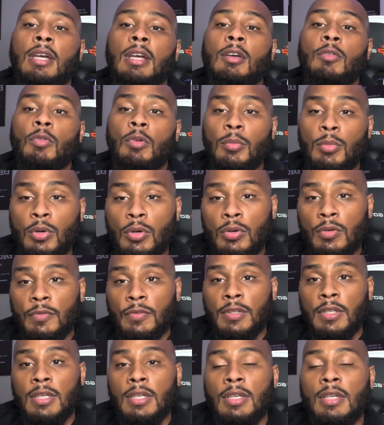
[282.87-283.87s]
removed,
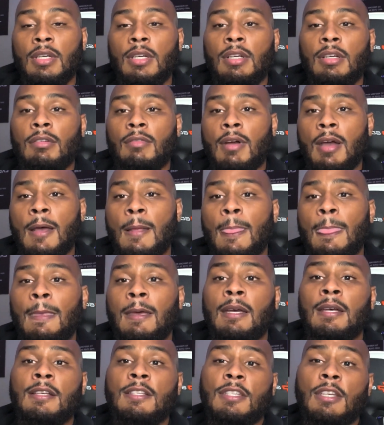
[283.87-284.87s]
right?
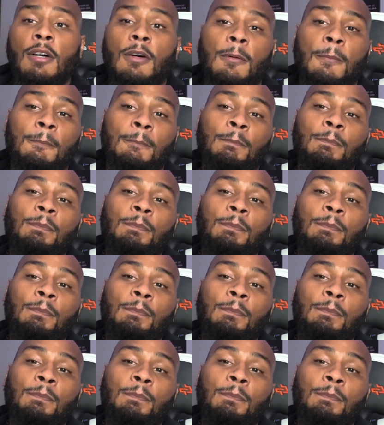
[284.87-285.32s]
So